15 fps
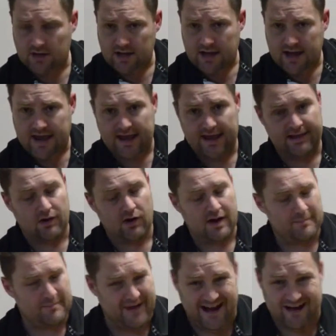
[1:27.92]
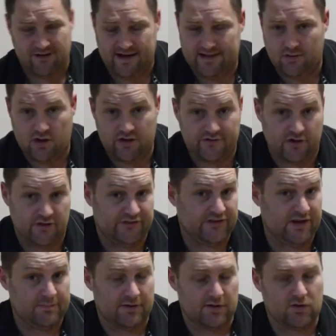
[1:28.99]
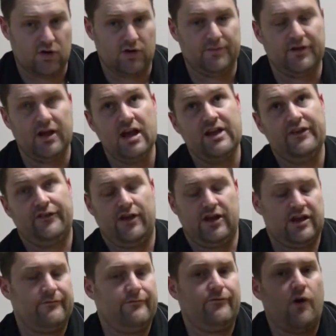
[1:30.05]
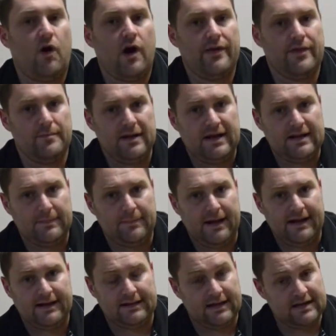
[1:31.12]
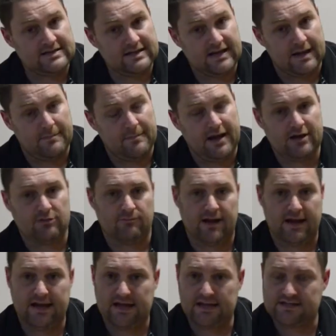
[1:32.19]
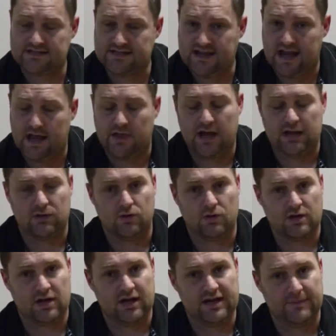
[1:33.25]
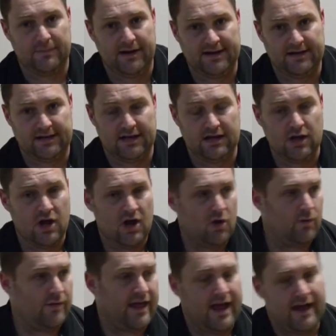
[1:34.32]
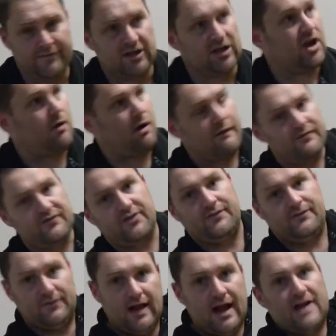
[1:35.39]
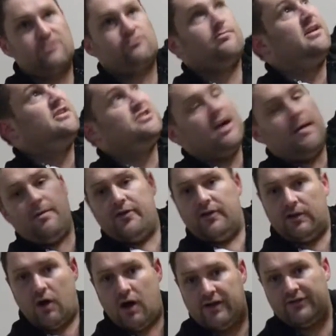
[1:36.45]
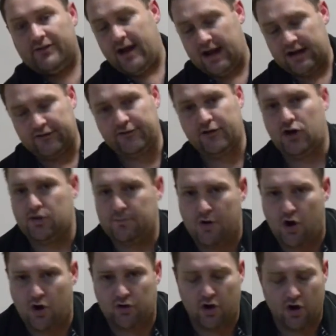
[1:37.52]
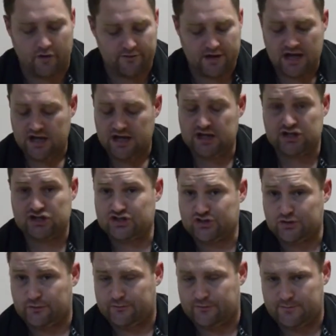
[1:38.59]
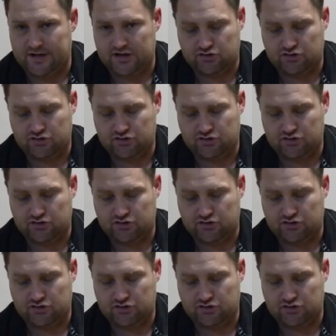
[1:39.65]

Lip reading: hair light, background lights on separate groups, so you can fire them independently to get meter readings, see how they look independently without having to go over to the flash, reach up on the light stand and turn them on, off. You just do it from